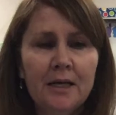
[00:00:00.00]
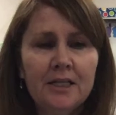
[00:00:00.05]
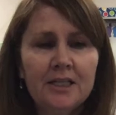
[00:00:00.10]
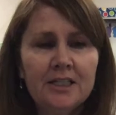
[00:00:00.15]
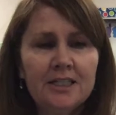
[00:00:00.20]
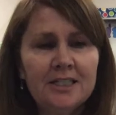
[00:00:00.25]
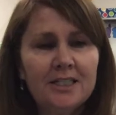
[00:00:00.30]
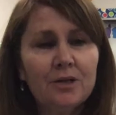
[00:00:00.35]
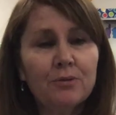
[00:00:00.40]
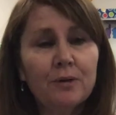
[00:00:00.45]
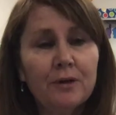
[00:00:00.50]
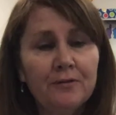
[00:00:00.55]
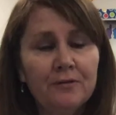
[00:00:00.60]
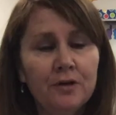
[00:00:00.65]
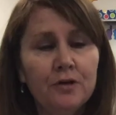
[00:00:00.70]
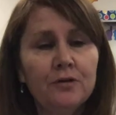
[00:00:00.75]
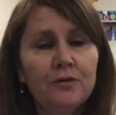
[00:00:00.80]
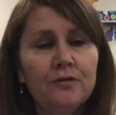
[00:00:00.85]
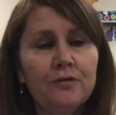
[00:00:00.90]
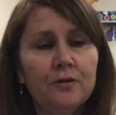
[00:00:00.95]
just a
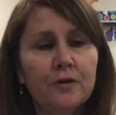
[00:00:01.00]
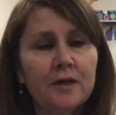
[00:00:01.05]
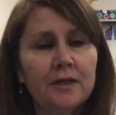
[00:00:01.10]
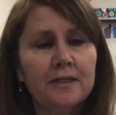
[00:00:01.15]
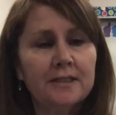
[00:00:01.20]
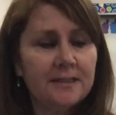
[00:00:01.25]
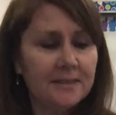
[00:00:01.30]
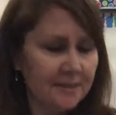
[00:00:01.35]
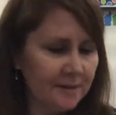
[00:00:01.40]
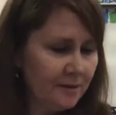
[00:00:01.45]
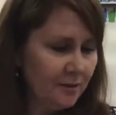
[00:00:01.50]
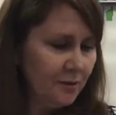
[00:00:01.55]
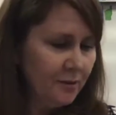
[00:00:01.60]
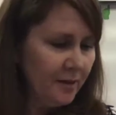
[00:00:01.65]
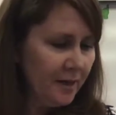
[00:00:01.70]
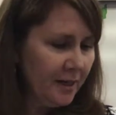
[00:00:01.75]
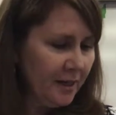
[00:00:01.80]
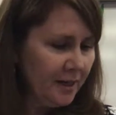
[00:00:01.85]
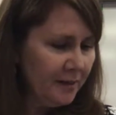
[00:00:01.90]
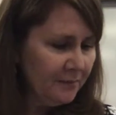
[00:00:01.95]
review for us.
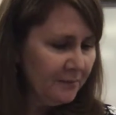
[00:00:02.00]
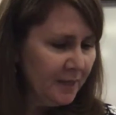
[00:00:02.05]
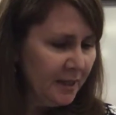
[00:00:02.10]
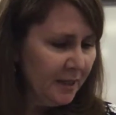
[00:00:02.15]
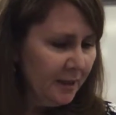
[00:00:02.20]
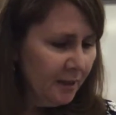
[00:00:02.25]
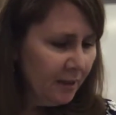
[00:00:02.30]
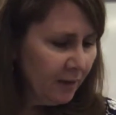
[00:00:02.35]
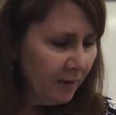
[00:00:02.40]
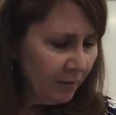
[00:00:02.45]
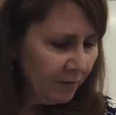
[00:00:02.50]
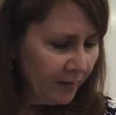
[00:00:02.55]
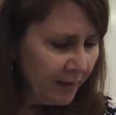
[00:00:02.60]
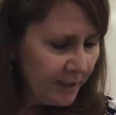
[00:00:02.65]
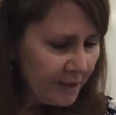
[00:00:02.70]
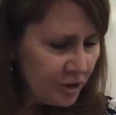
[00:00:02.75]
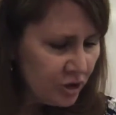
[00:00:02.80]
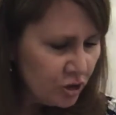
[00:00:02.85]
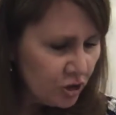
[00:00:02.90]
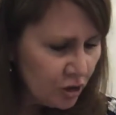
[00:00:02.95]
Okay? All
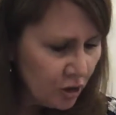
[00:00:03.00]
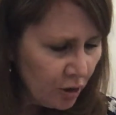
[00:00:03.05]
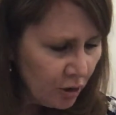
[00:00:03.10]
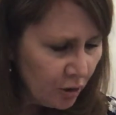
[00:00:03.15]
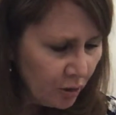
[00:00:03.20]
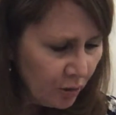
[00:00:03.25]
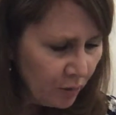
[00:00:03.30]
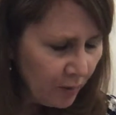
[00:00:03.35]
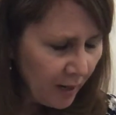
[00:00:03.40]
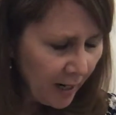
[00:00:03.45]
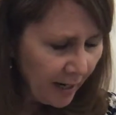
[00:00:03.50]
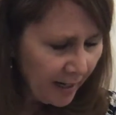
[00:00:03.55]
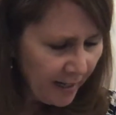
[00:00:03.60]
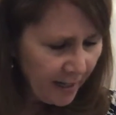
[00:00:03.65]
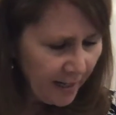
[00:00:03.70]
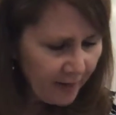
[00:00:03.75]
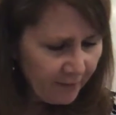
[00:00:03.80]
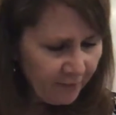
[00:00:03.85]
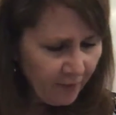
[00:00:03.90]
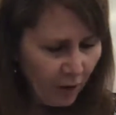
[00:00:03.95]
right, so I
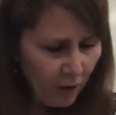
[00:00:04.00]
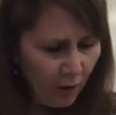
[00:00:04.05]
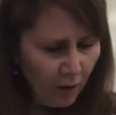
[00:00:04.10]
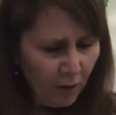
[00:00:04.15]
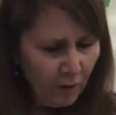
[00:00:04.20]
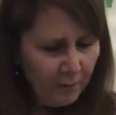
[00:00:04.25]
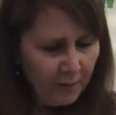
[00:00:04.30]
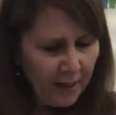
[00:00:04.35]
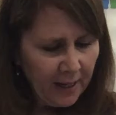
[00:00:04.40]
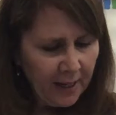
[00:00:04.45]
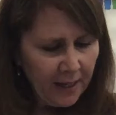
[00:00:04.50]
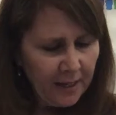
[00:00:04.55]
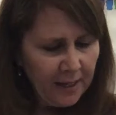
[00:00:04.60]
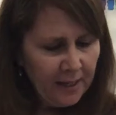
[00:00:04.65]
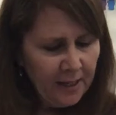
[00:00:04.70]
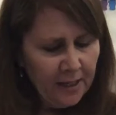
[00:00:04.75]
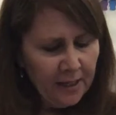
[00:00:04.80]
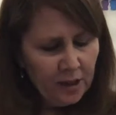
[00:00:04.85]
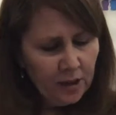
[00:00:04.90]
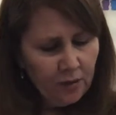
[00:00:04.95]
have all my
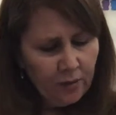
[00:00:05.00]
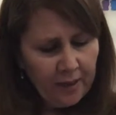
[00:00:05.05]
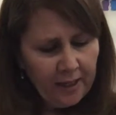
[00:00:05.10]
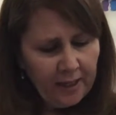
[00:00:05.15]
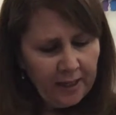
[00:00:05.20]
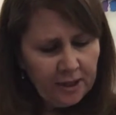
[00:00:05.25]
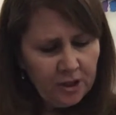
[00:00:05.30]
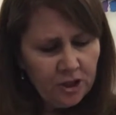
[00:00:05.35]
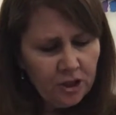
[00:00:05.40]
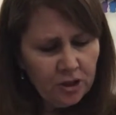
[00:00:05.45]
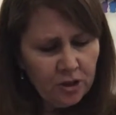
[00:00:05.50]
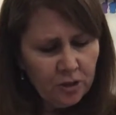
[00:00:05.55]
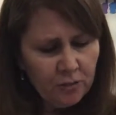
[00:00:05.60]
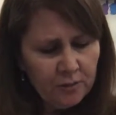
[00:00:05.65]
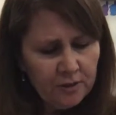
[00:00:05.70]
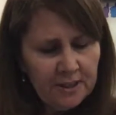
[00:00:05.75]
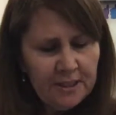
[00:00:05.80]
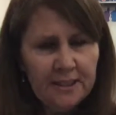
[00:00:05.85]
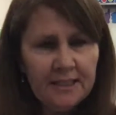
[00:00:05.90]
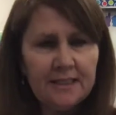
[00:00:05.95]
crayons. You
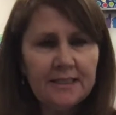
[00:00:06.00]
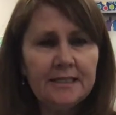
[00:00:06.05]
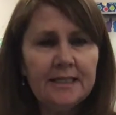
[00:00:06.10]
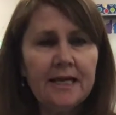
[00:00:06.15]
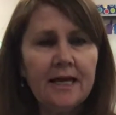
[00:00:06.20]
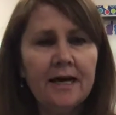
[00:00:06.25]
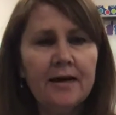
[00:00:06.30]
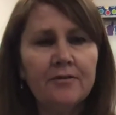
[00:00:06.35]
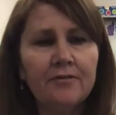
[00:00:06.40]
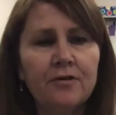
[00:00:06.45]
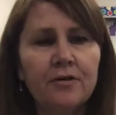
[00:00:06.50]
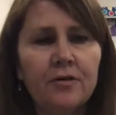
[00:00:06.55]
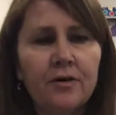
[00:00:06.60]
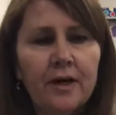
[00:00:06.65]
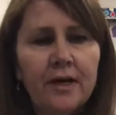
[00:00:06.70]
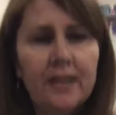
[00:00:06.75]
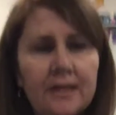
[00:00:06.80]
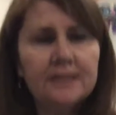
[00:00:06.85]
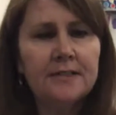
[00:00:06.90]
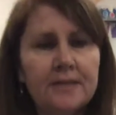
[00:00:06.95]
don't need to have
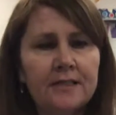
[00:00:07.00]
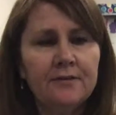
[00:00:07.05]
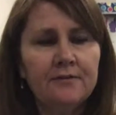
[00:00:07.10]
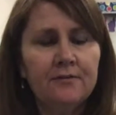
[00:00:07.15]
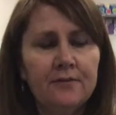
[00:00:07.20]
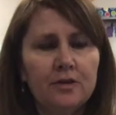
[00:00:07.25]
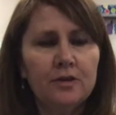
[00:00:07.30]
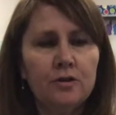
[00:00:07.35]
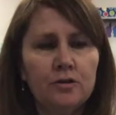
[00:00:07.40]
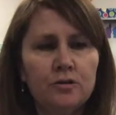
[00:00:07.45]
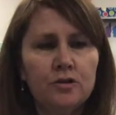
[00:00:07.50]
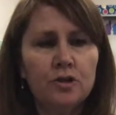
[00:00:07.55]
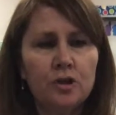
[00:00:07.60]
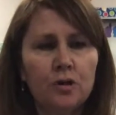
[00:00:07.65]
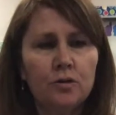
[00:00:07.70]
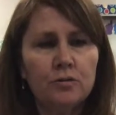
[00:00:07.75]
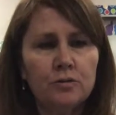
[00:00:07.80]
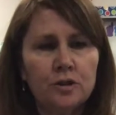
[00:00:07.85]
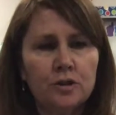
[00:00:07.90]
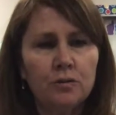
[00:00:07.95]
crayons if you
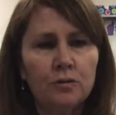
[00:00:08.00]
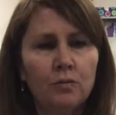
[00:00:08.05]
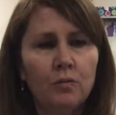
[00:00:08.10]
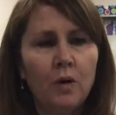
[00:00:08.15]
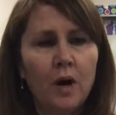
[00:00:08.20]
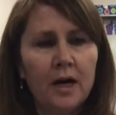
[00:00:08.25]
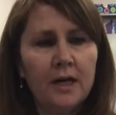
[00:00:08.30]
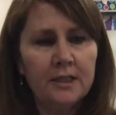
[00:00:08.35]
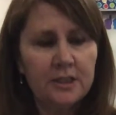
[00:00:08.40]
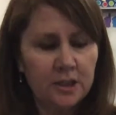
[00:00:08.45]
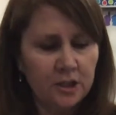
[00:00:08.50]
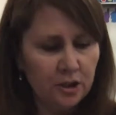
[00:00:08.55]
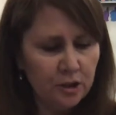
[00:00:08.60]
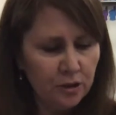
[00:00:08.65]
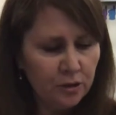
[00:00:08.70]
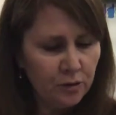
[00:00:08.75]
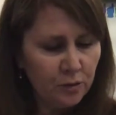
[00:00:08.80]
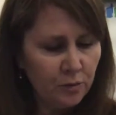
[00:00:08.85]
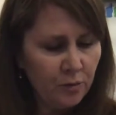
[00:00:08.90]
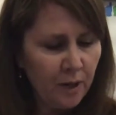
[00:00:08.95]
don't want
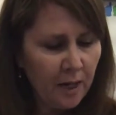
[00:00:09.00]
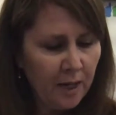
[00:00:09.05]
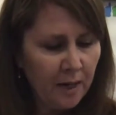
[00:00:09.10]
to.